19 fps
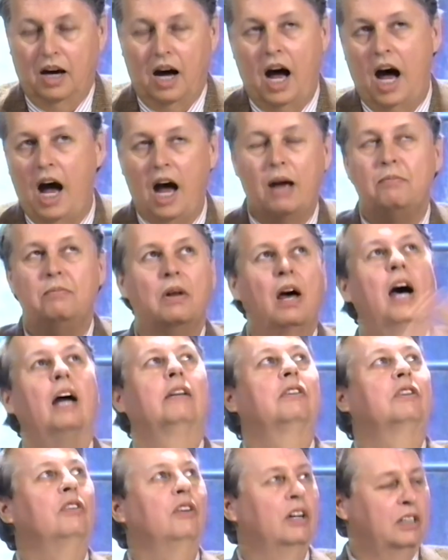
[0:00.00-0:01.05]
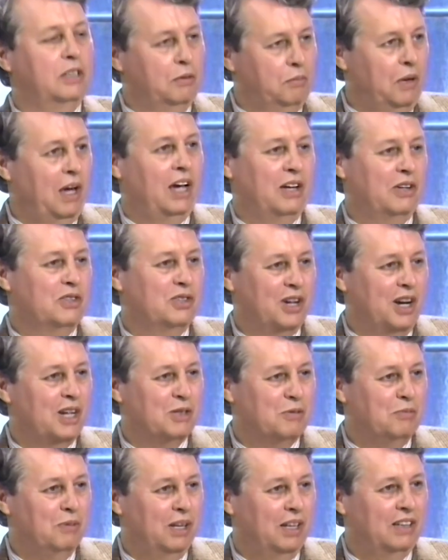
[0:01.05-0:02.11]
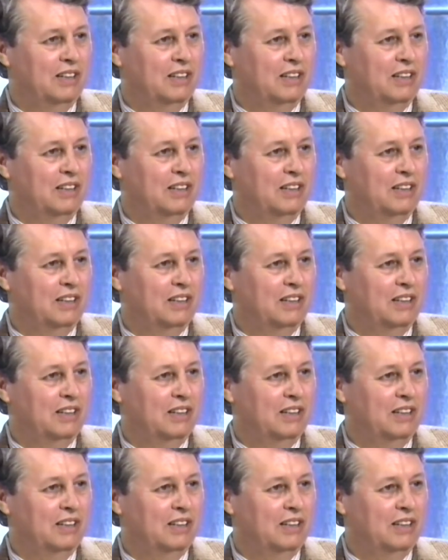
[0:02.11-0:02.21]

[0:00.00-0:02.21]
I'm not going to make a judgment.